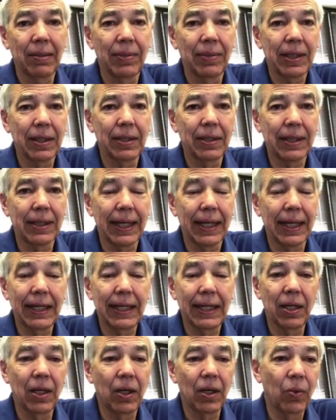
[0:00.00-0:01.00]
because
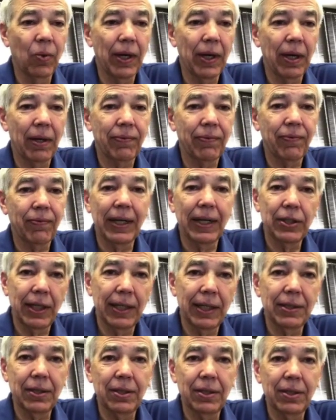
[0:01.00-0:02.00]
they know what our
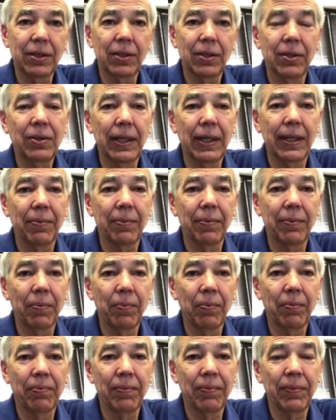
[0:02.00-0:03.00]
franchises do.
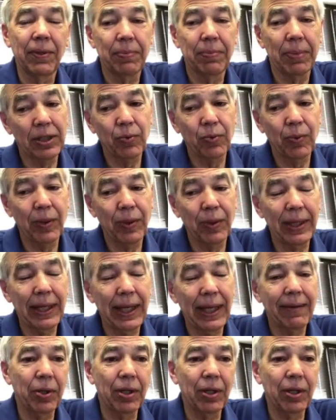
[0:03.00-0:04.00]
And plus, we
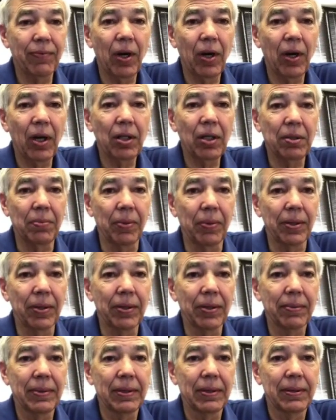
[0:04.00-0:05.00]
have a pretty good volume with
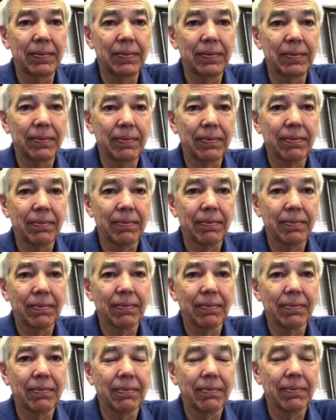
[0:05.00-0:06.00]
them.
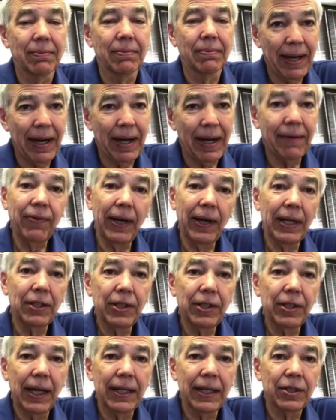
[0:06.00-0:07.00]
They buy a
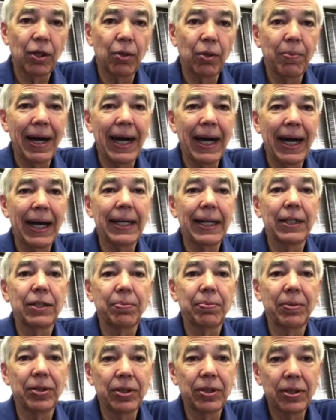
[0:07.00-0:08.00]
franchise, they're buying a
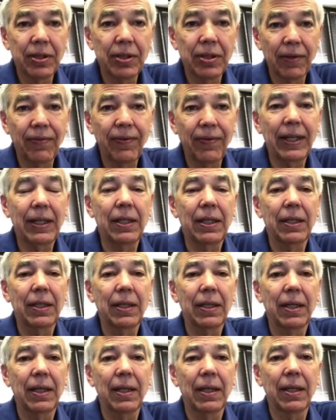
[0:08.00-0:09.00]
specific
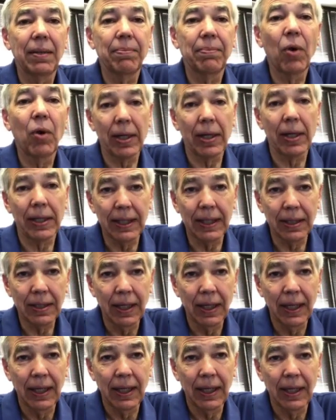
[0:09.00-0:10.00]
market.
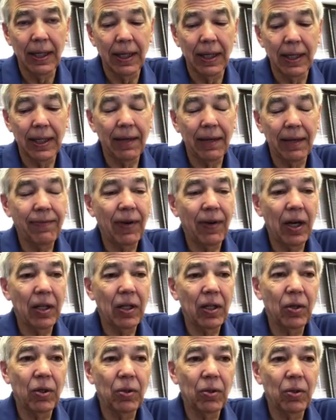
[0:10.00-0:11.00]
They
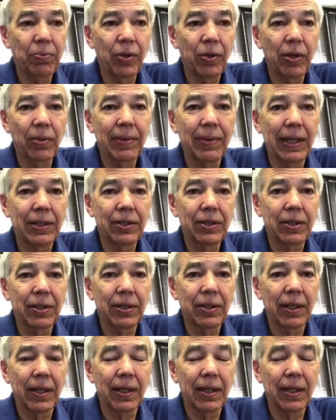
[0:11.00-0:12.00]
follow pretty much